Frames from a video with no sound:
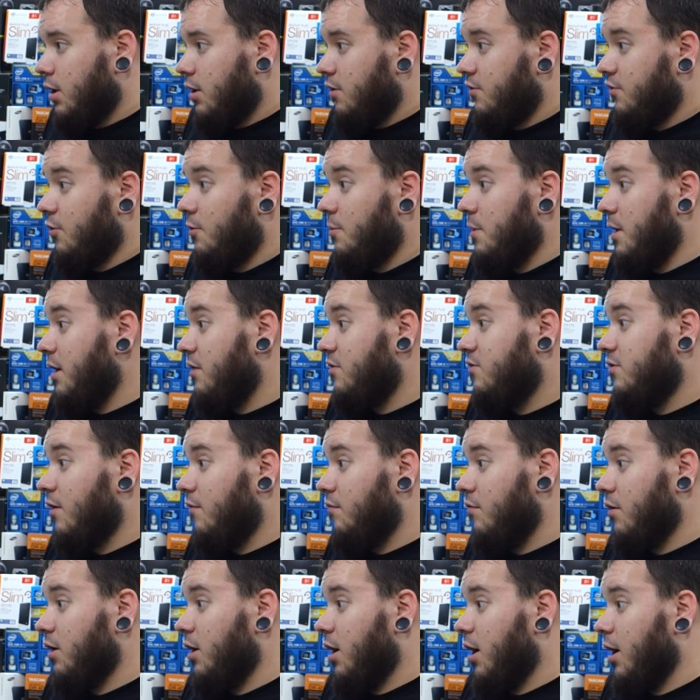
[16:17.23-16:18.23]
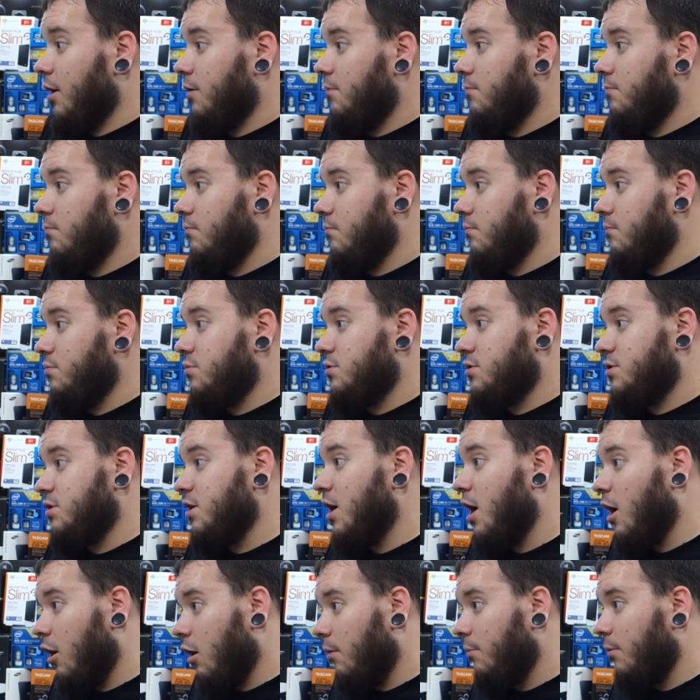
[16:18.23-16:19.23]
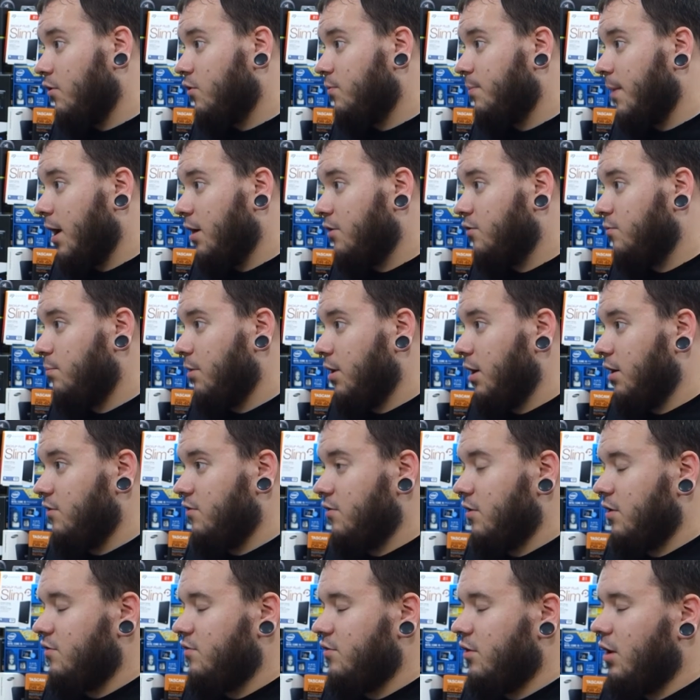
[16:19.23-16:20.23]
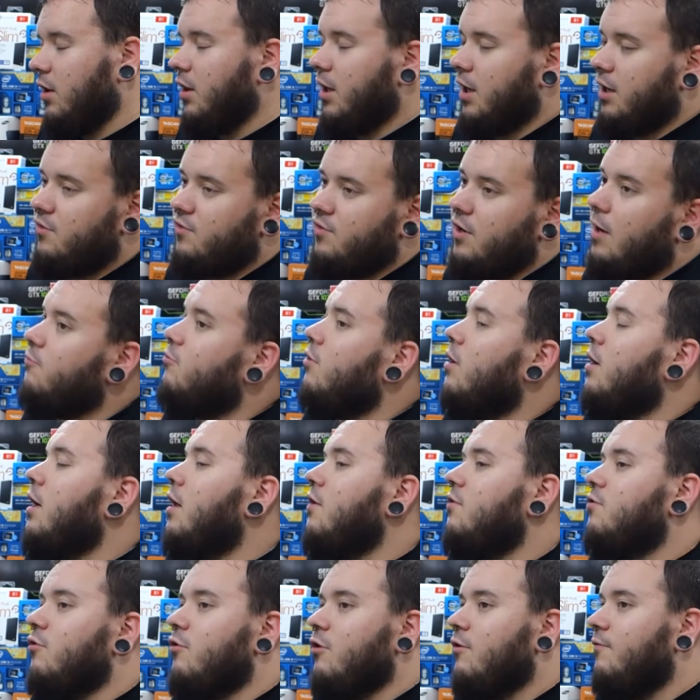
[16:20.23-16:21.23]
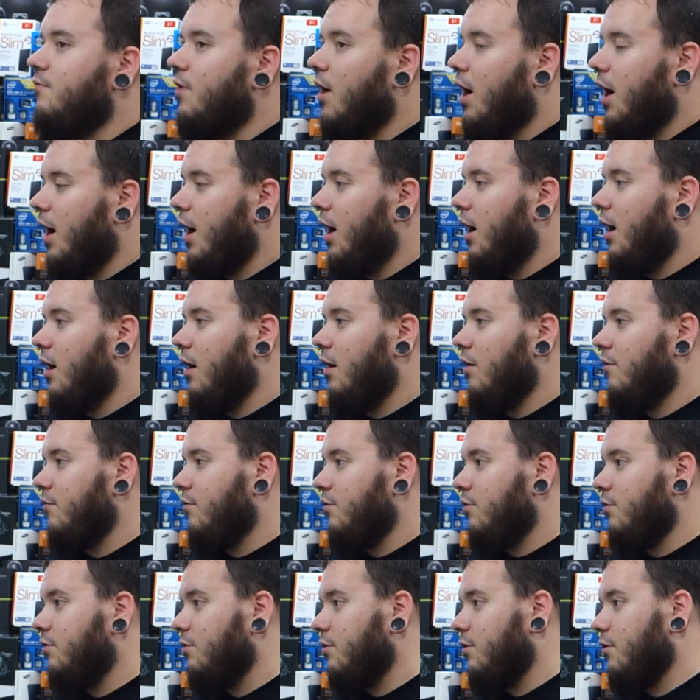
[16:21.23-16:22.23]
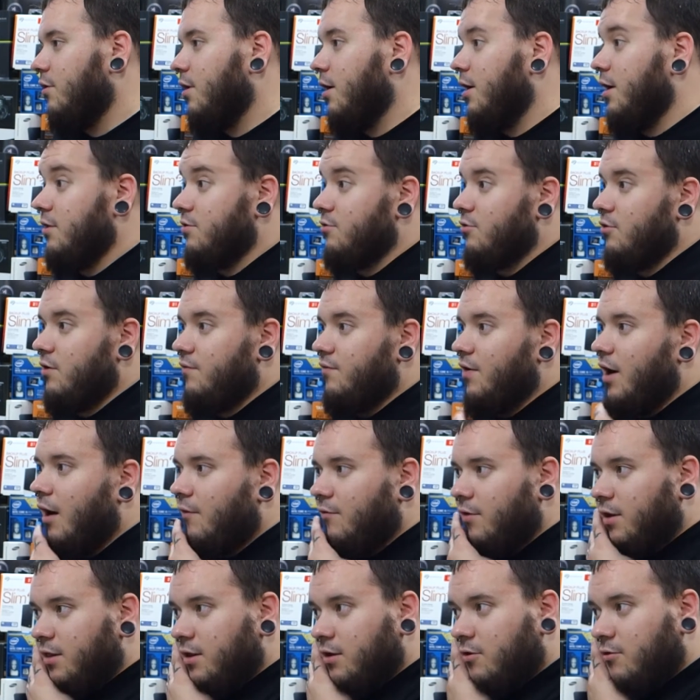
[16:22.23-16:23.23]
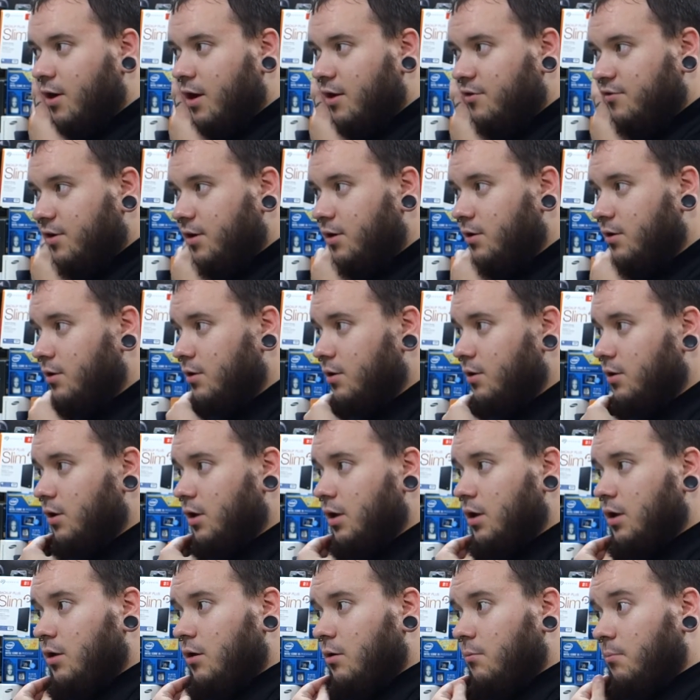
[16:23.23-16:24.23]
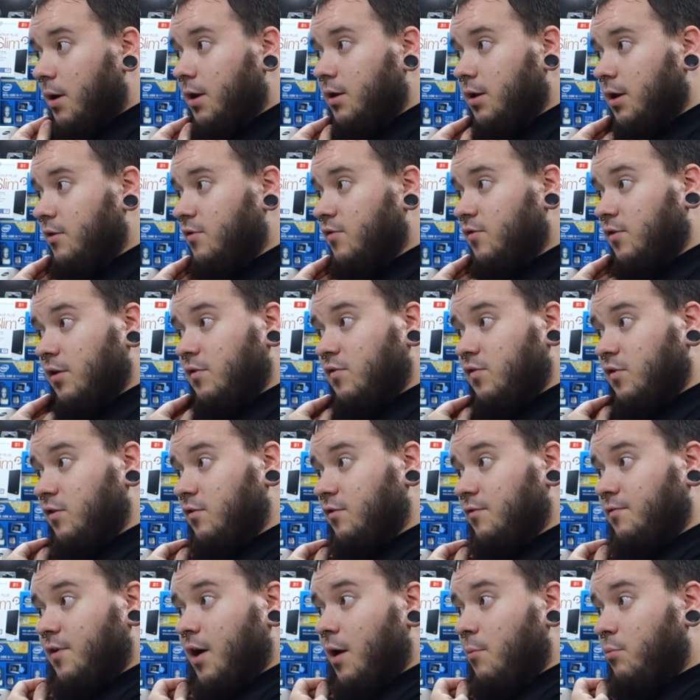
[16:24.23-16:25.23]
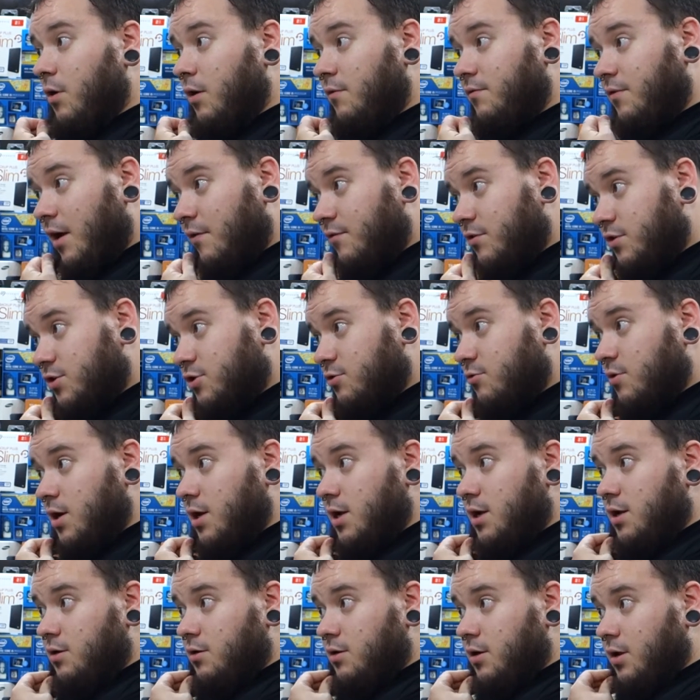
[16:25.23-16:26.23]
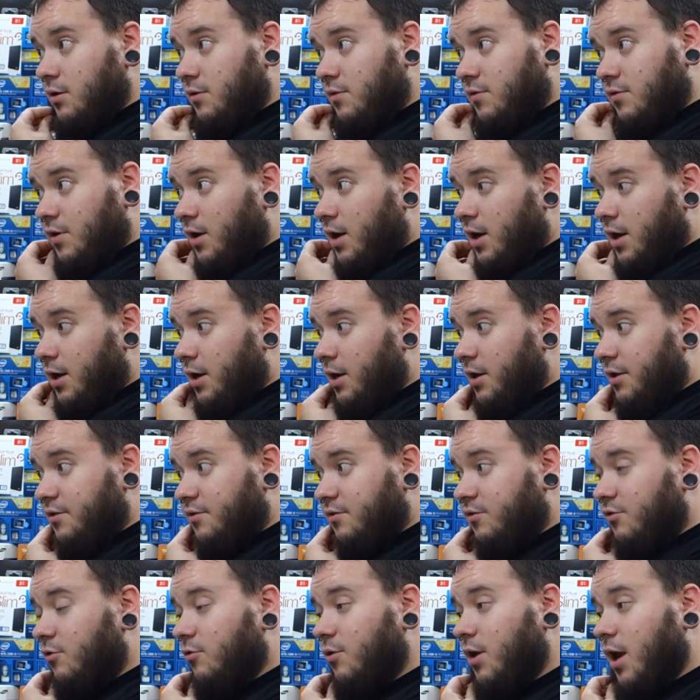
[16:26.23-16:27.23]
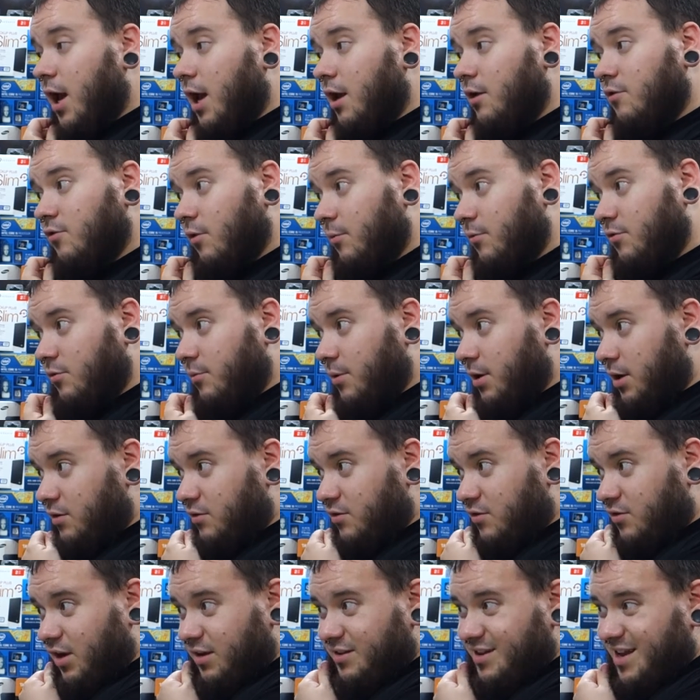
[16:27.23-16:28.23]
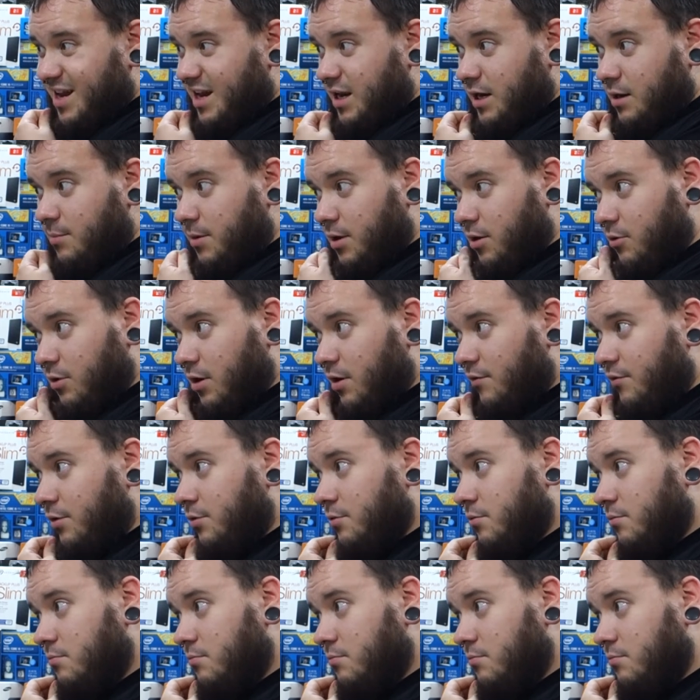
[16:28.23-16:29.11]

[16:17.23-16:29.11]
So, I mean, it's definitely not terrible specs, but it's not like a Snapdragon S35 or A35 or anything crazy. But it's a 5.5 inch screen. It's 2K, so I'm assuming it's just like 1080p or whatever.